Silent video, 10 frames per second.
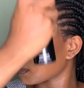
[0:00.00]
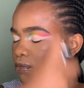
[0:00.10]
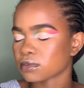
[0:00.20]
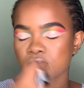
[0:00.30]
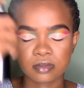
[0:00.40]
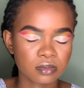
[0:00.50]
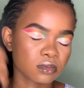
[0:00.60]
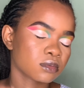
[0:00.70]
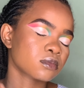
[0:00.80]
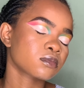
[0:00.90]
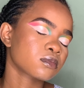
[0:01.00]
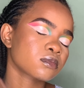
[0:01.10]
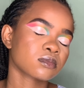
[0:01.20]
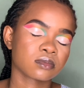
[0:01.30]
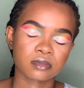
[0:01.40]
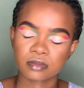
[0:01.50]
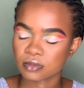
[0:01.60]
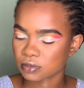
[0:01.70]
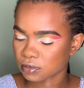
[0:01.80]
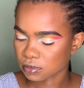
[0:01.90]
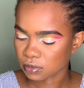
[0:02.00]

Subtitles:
Mist. So